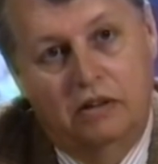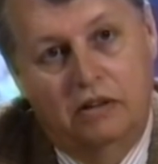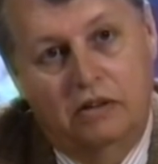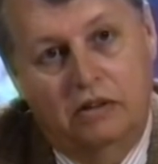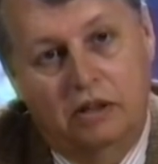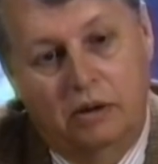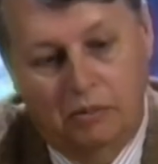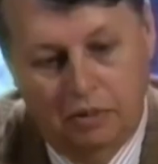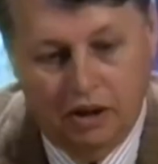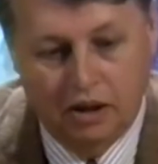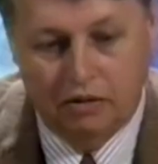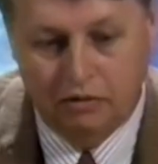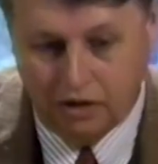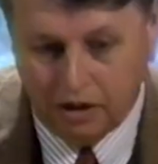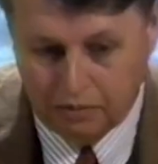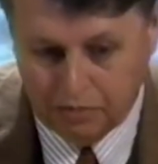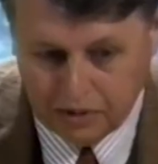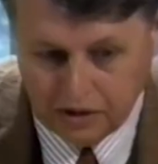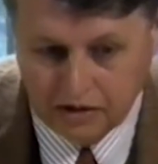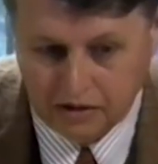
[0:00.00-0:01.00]
So
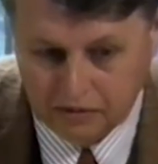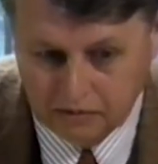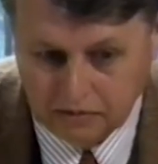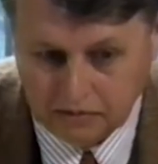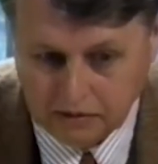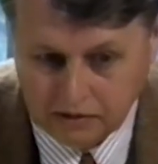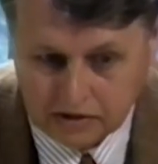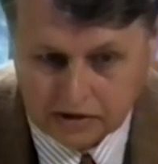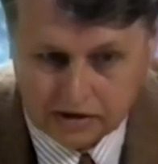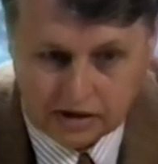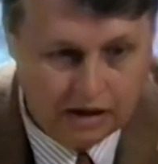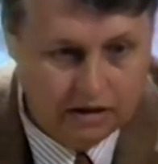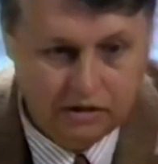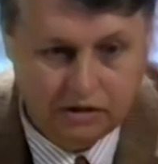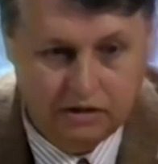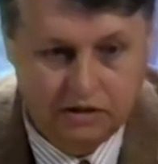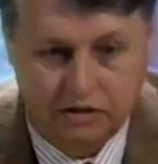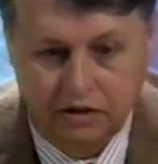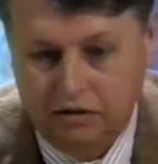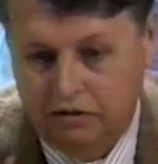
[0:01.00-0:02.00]
Milarepa said
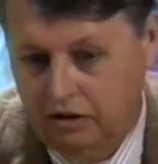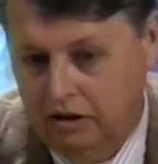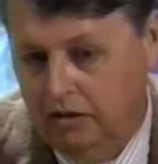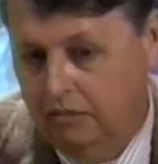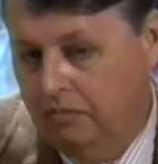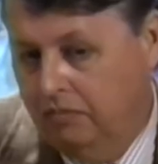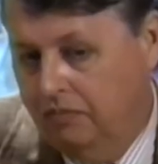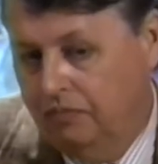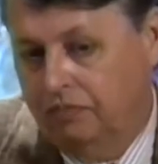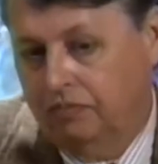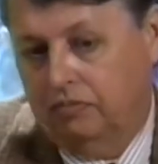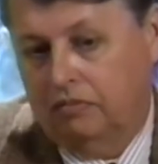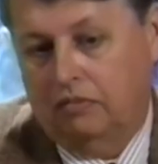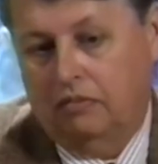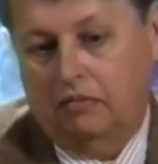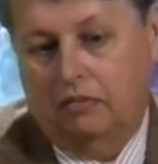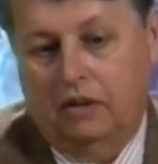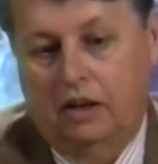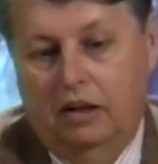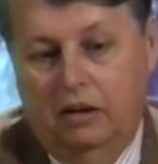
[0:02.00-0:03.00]
to him,
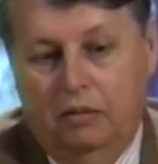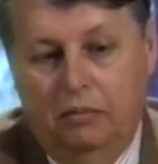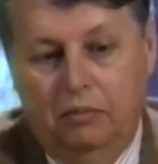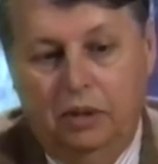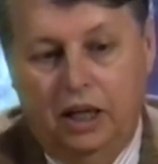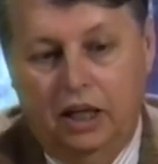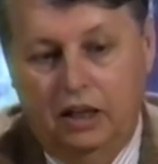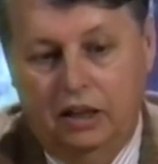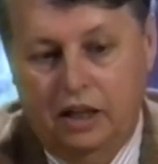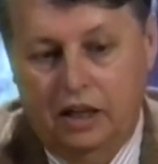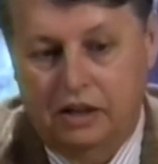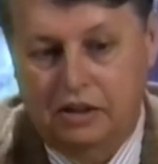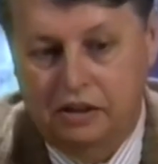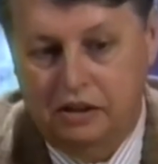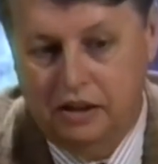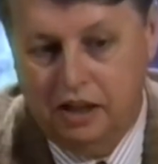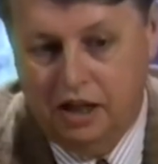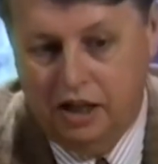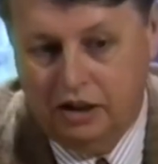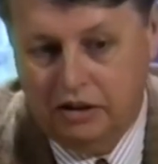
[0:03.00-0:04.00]
being a nice
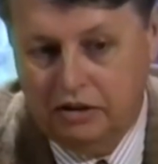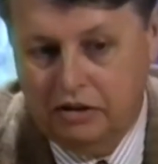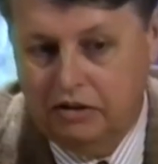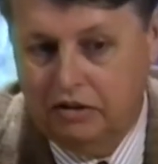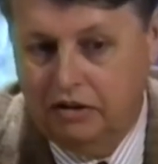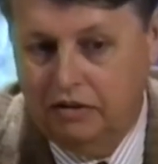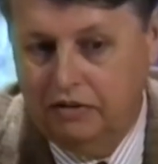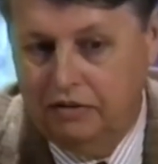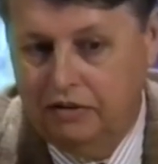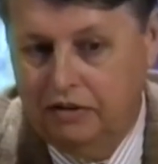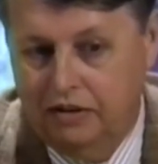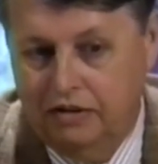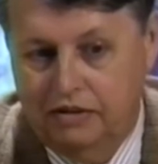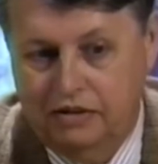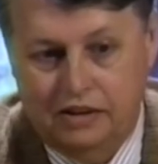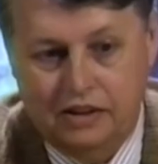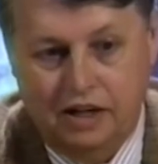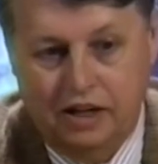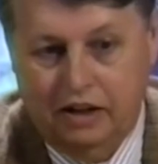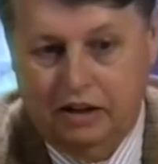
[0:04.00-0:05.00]
doctor of the
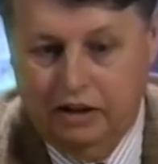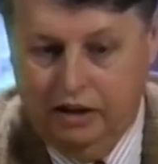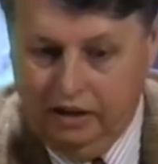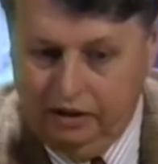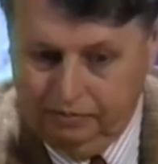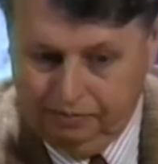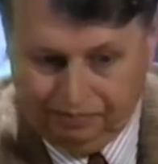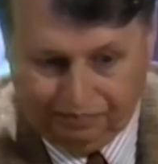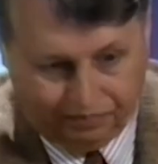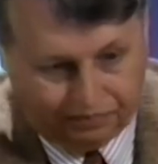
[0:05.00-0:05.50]
psyche,